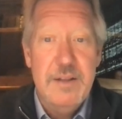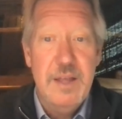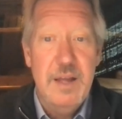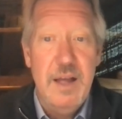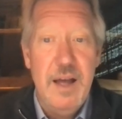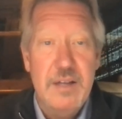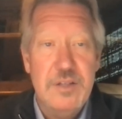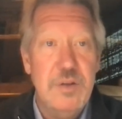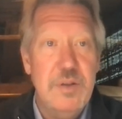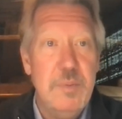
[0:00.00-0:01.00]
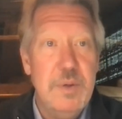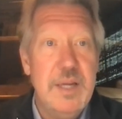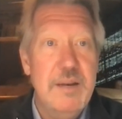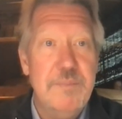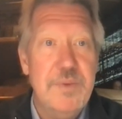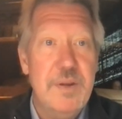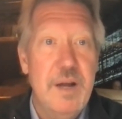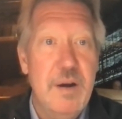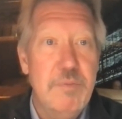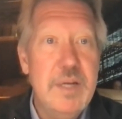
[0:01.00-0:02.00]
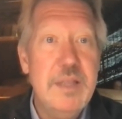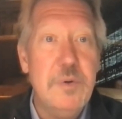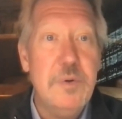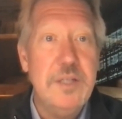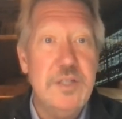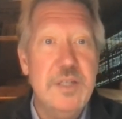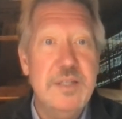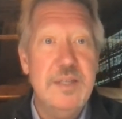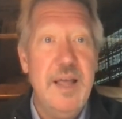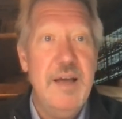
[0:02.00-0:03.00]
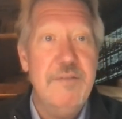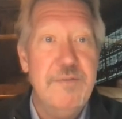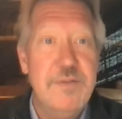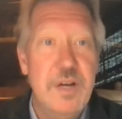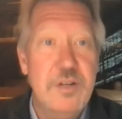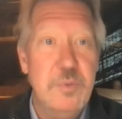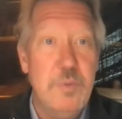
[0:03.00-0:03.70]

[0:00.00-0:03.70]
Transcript: the, uh, so that we can uh, read the questions and have Dr.